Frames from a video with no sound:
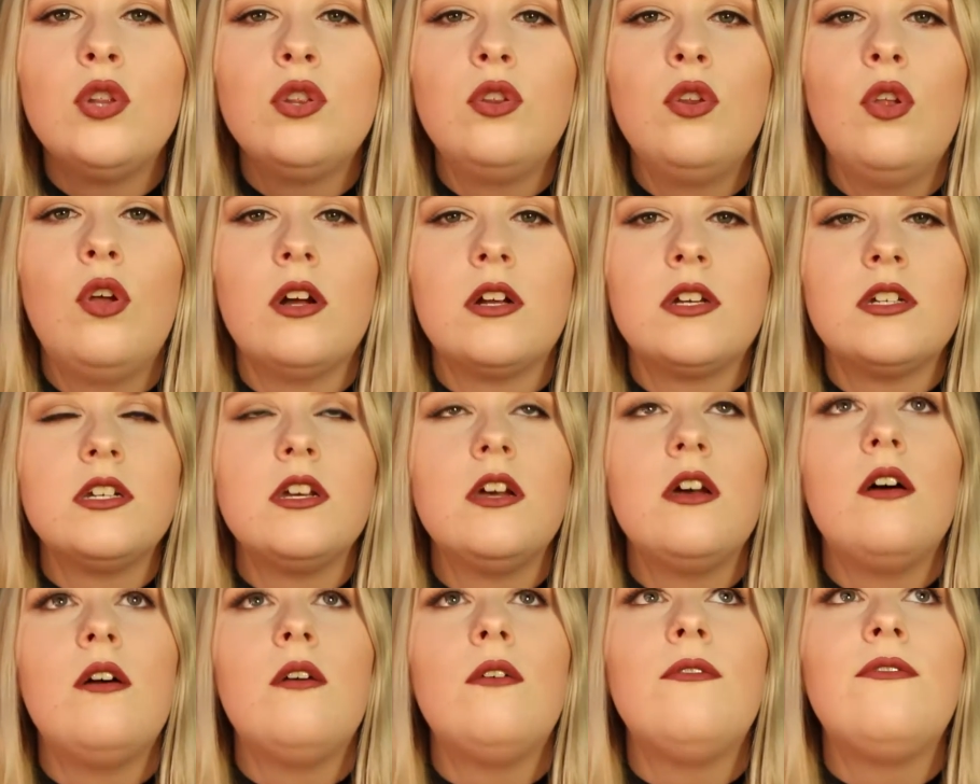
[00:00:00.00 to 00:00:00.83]
looked
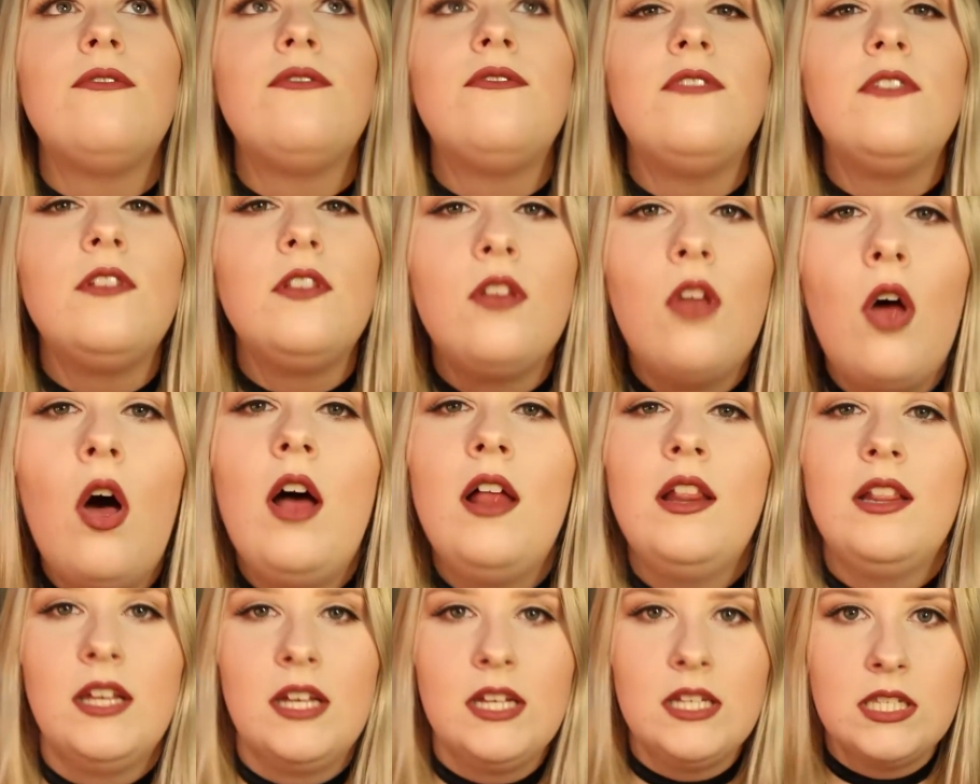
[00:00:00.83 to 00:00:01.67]

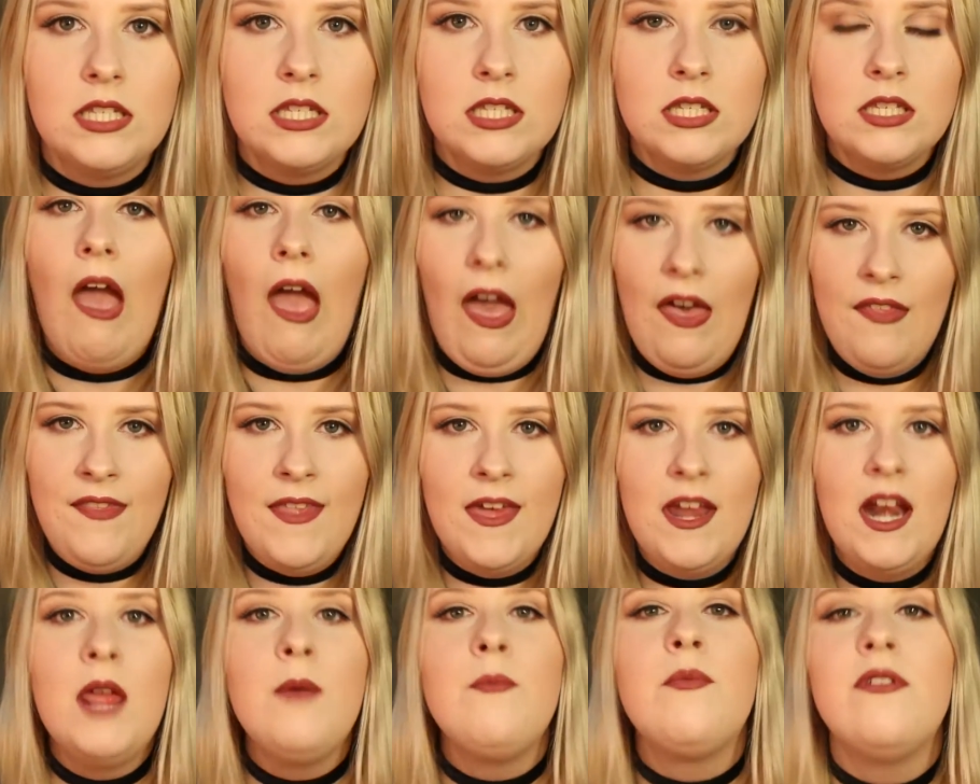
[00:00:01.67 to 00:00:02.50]
flawless. And
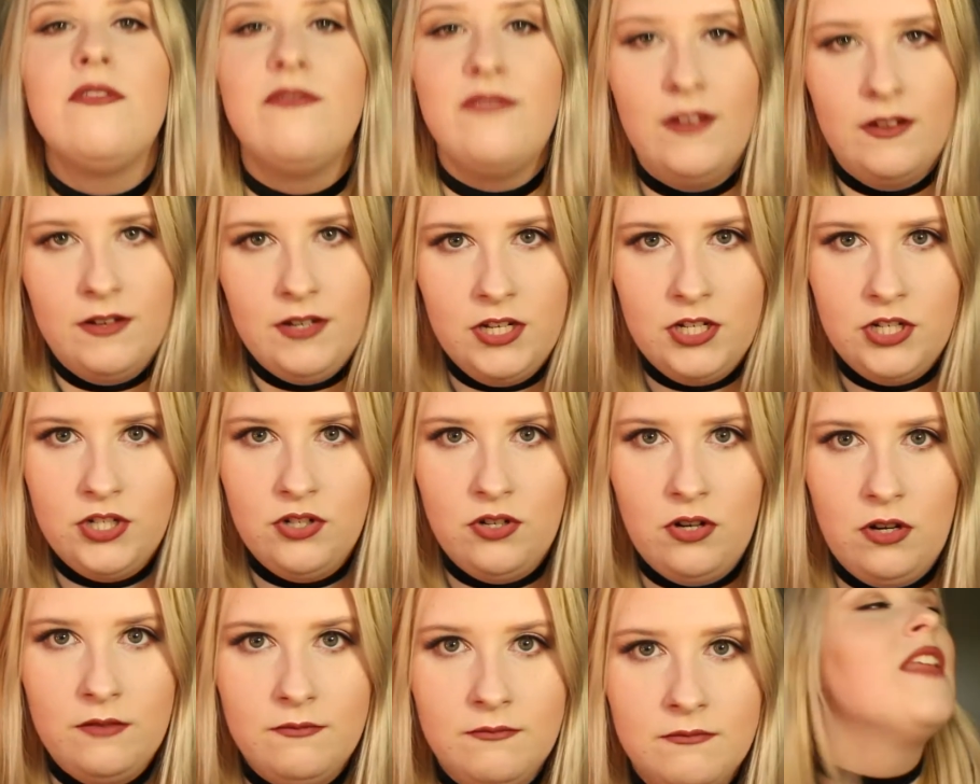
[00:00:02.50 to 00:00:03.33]
then I put
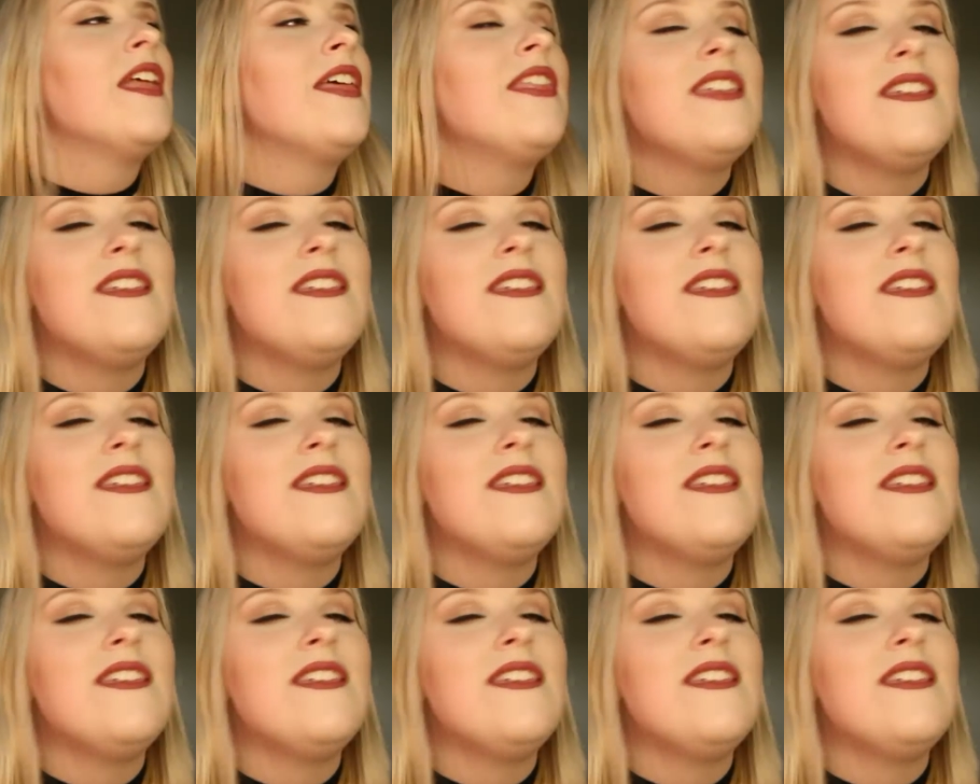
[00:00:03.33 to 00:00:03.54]
foundation on.